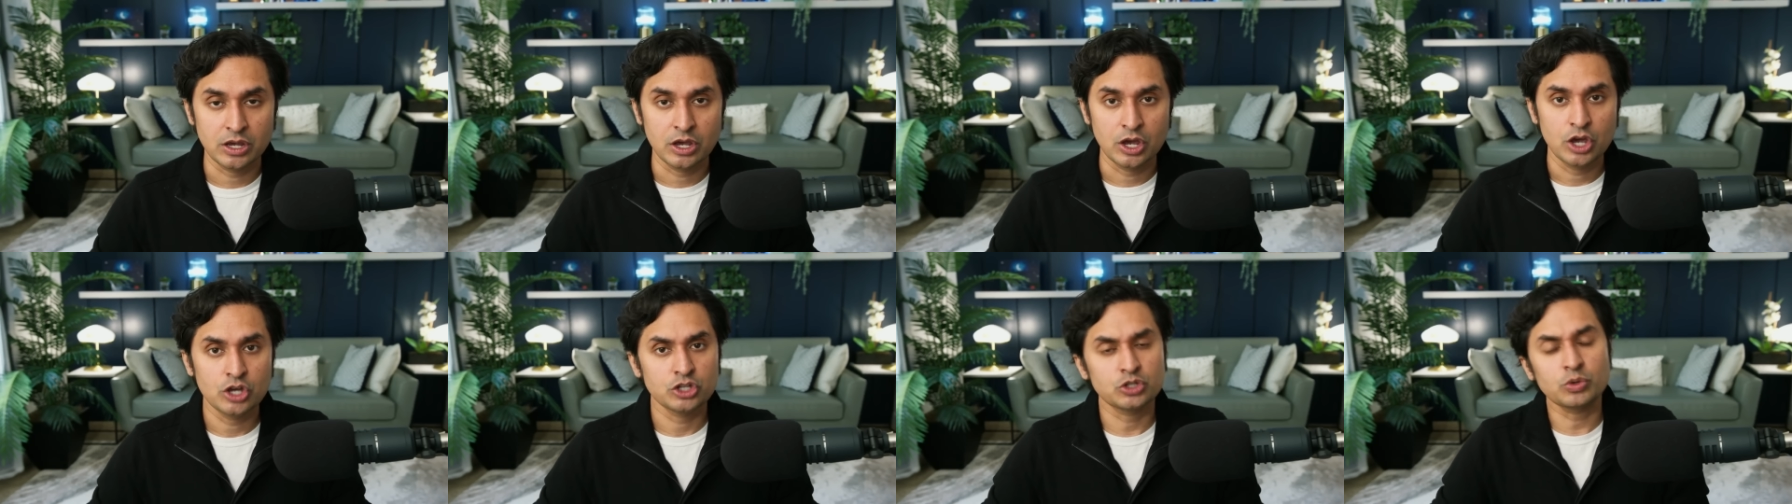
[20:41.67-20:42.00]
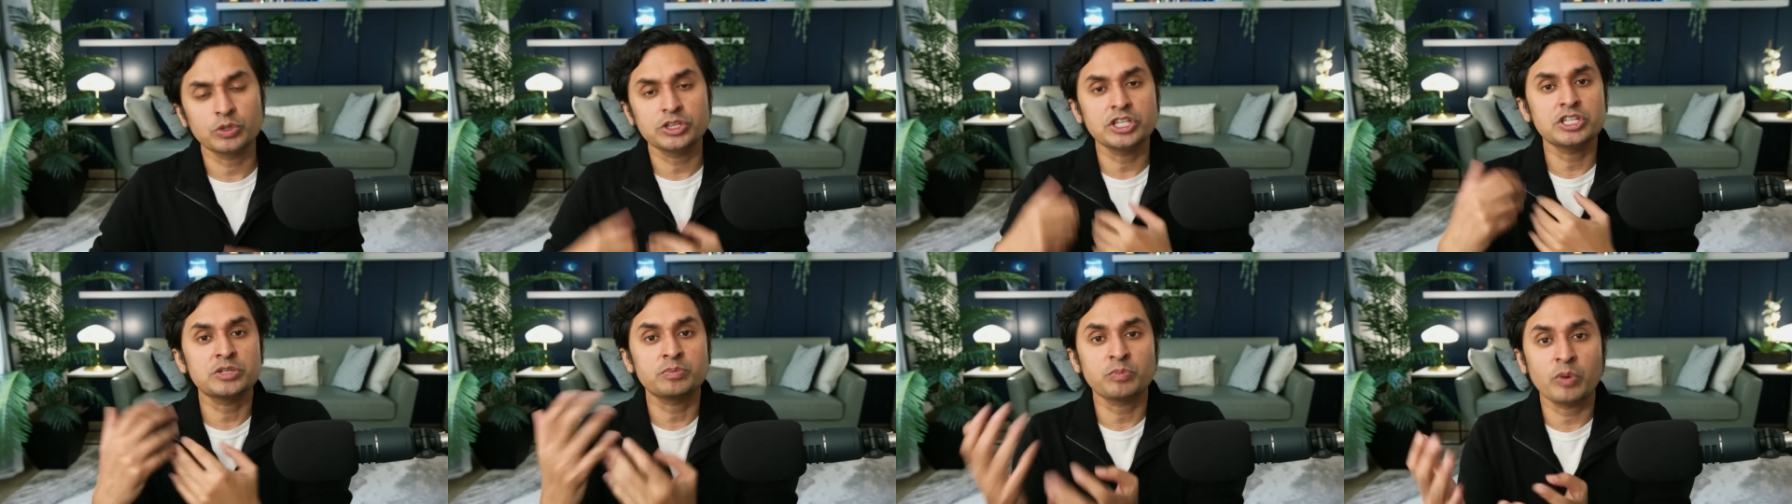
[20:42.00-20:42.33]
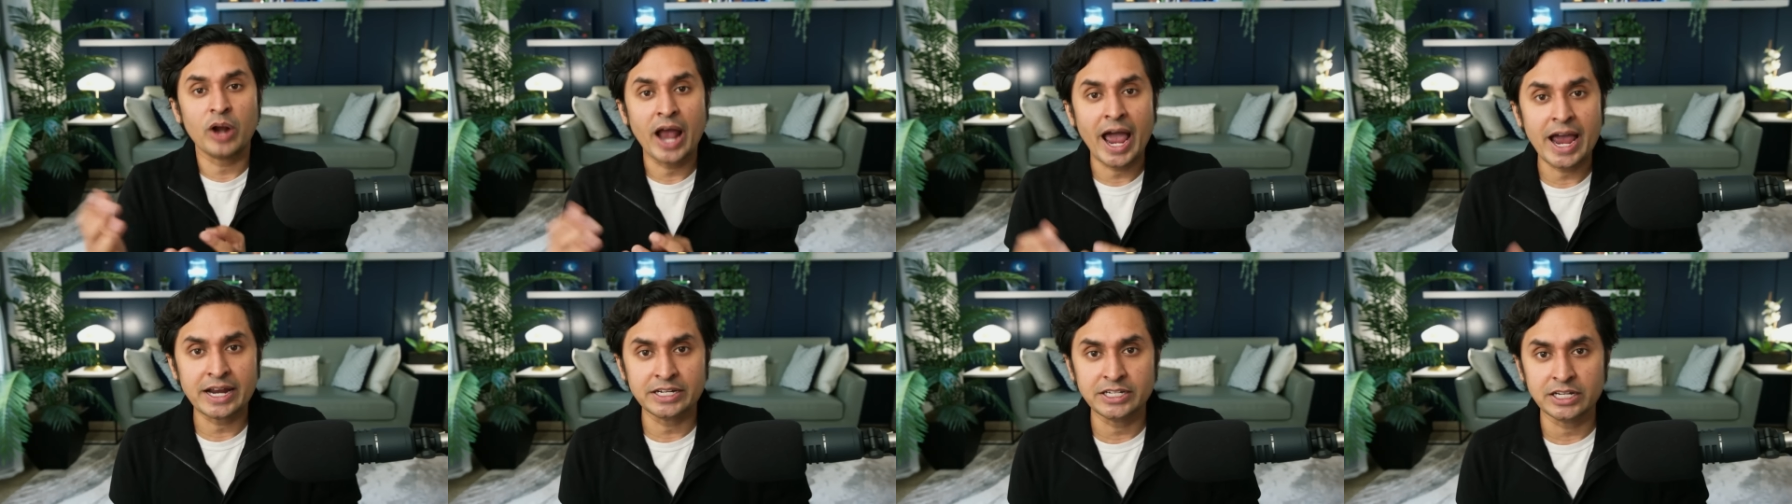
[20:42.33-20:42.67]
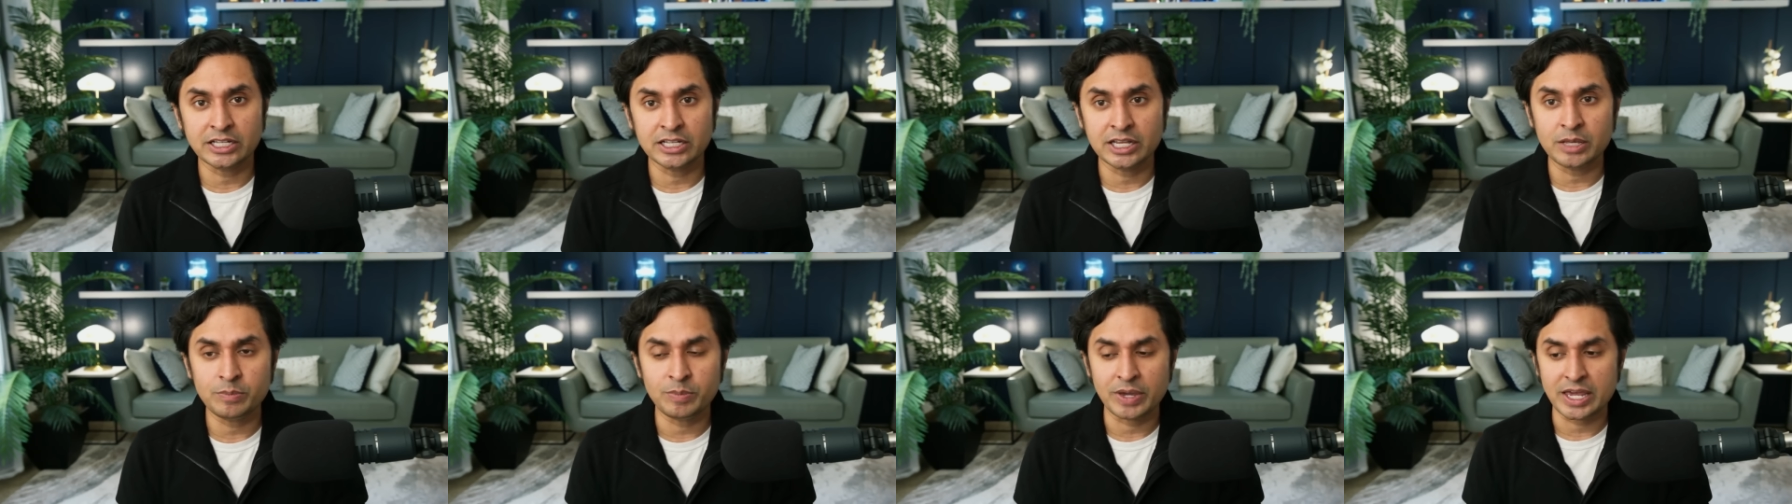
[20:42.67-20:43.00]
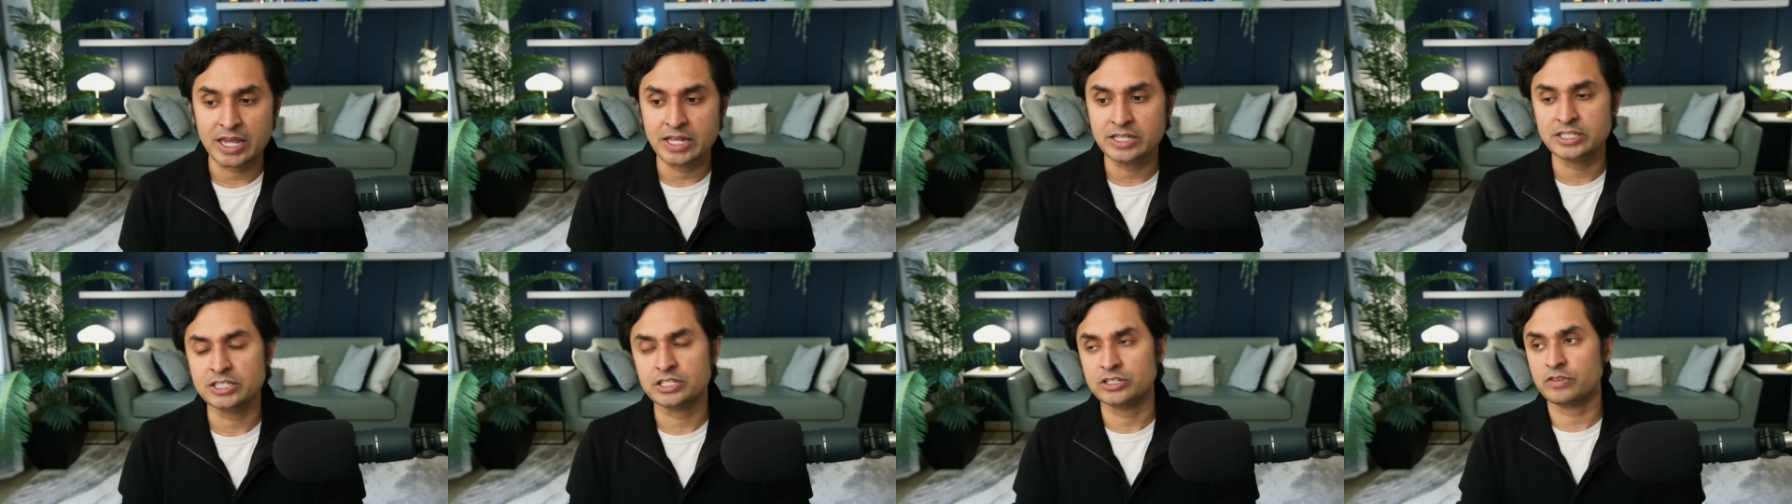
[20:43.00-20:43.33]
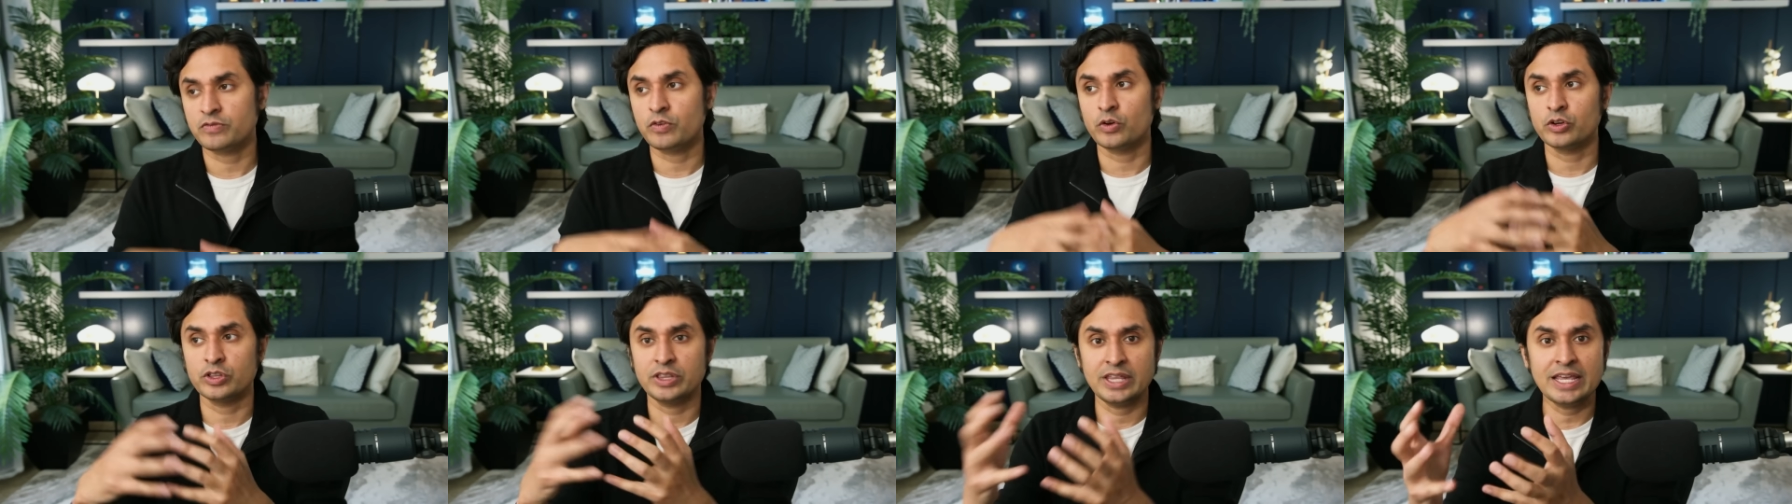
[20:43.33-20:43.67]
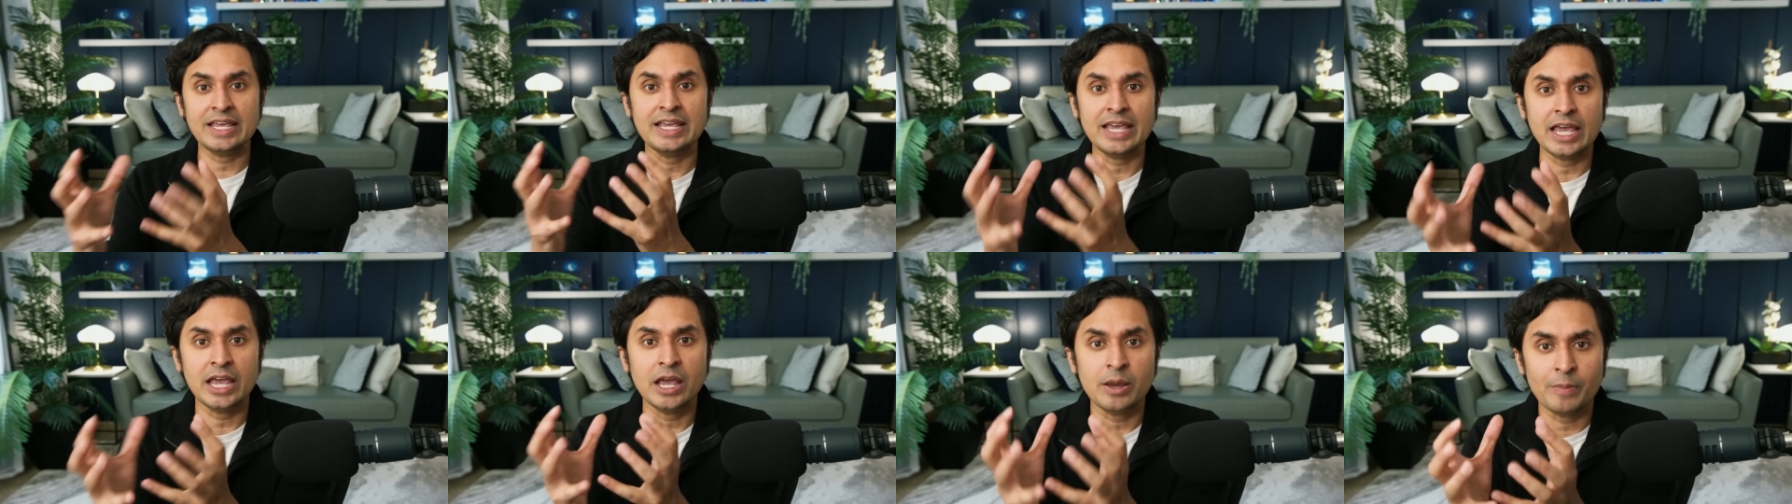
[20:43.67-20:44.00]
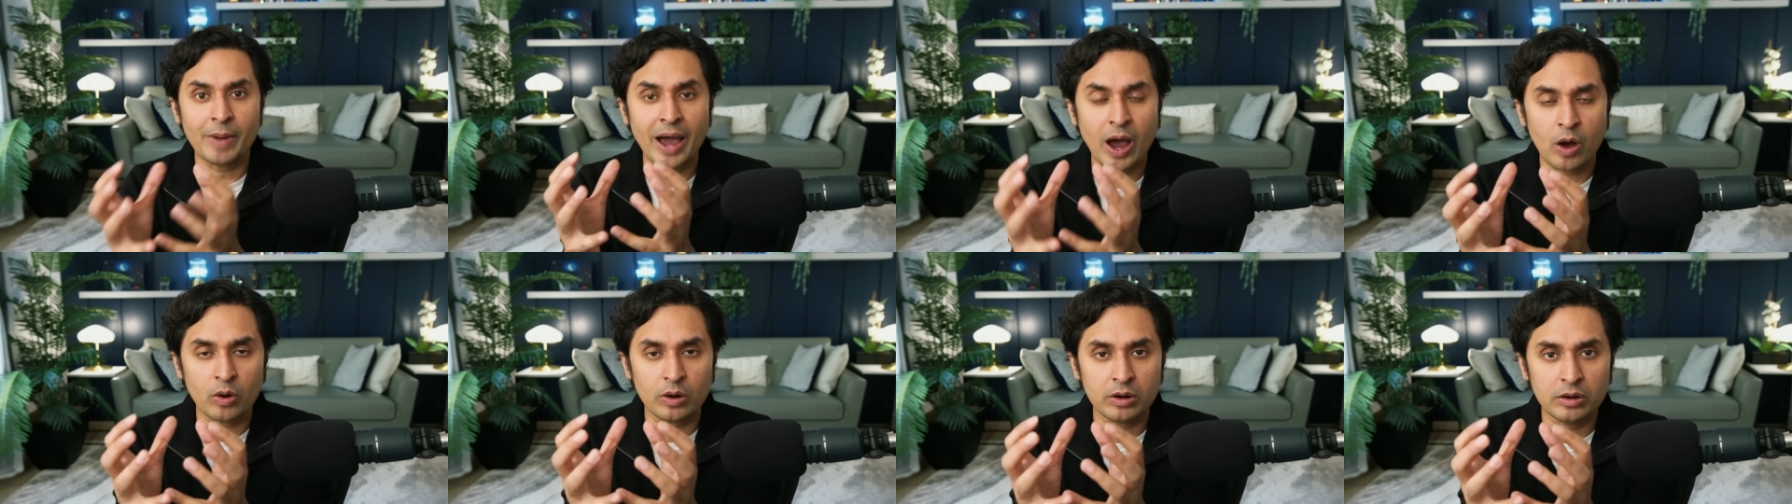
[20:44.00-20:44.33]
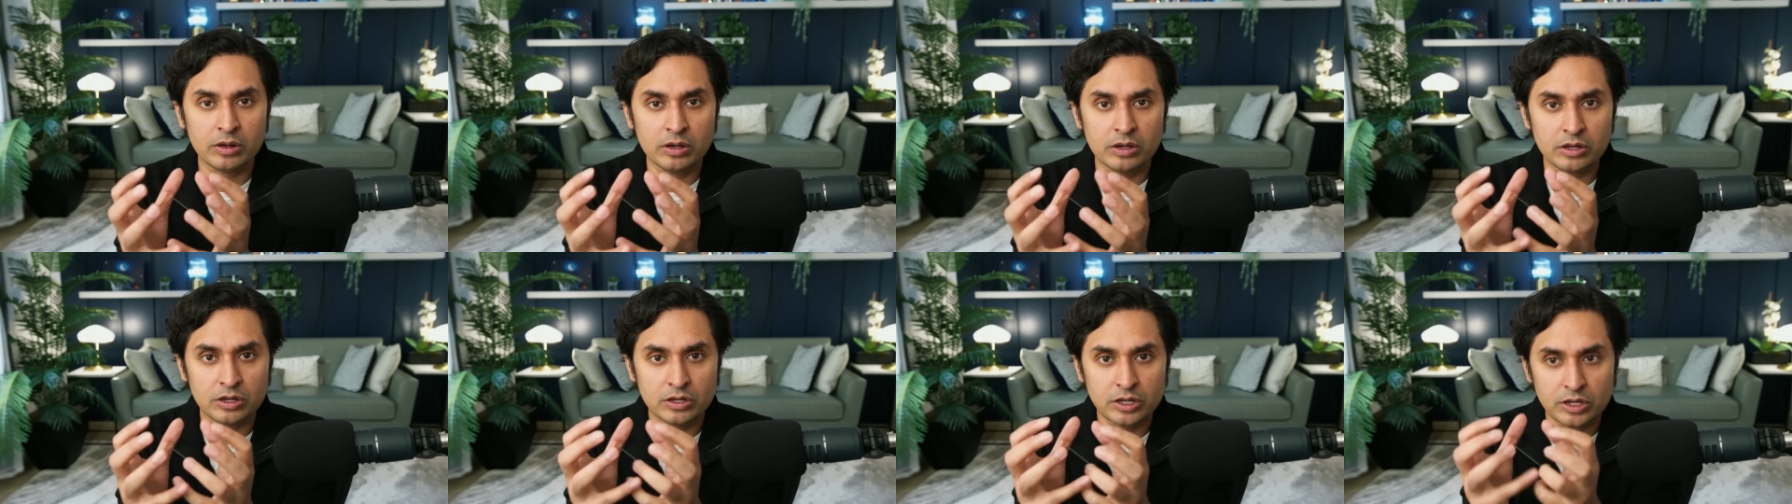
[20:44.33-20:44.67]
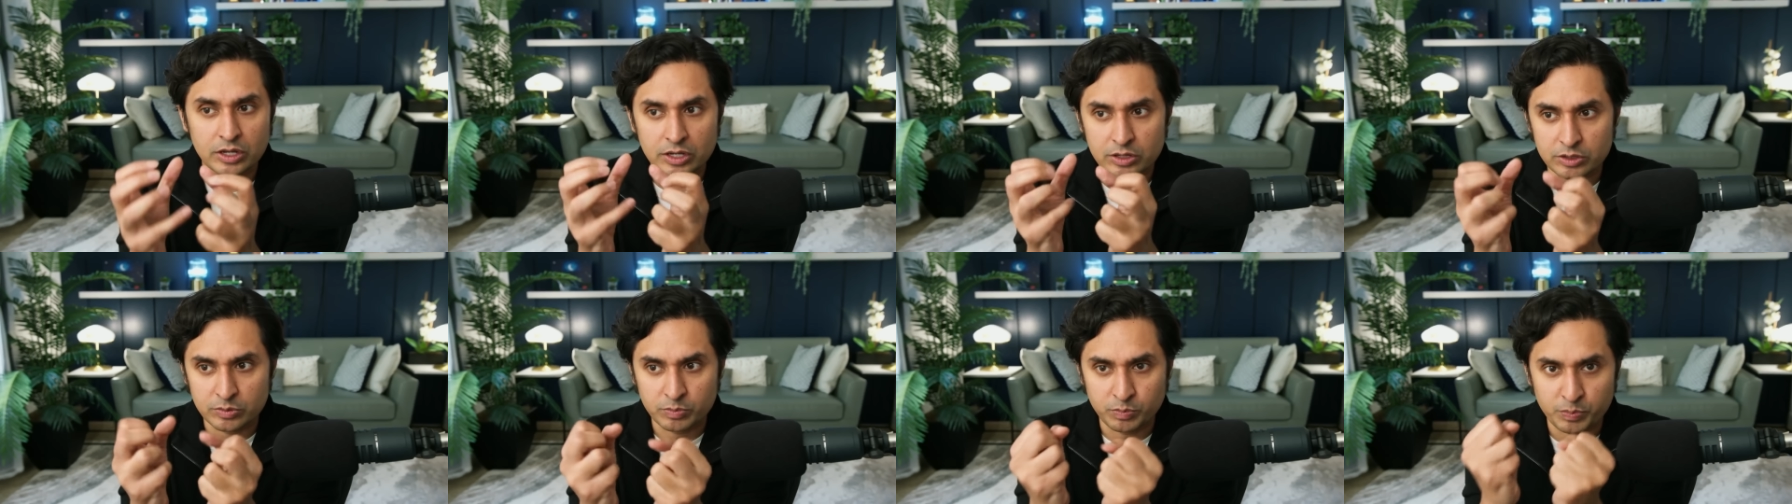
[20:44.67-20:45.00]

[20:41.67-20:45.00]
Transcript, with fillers: So, what this practically means is if you're thinking about uh,